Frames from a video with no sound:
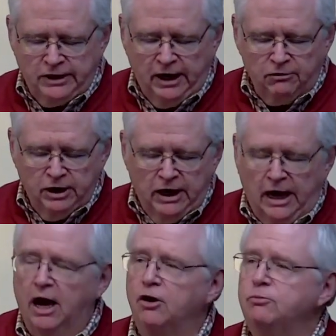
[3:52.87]
Now,
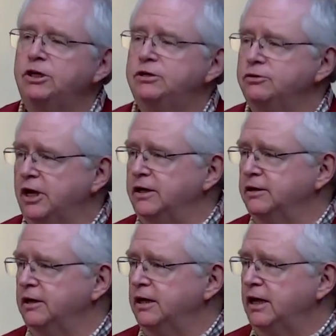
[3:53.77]
how do we do that?
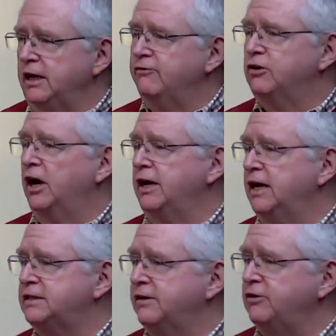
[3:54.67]
If God
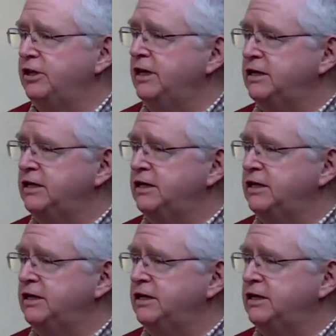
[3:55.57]
has everything,